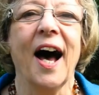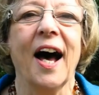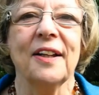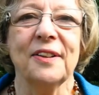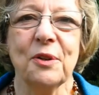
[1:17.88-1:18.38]

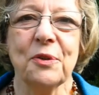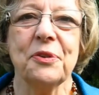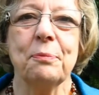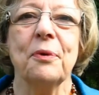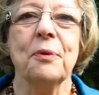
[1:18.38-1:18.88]
And your
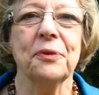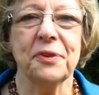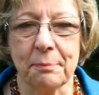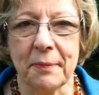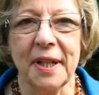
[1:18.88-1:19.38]
support
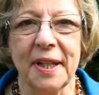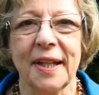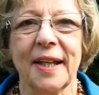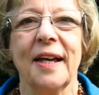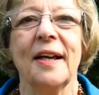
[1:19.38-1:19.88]
to
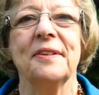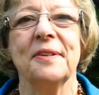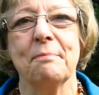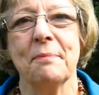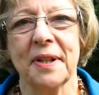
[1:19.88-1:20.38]
me is
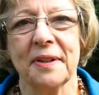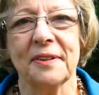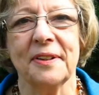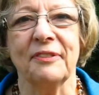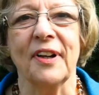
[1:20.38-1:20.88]

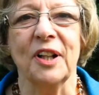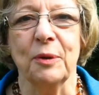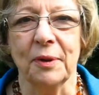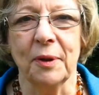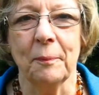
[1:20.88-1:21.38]
immensely
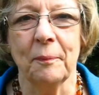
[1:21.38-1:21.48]
valuable.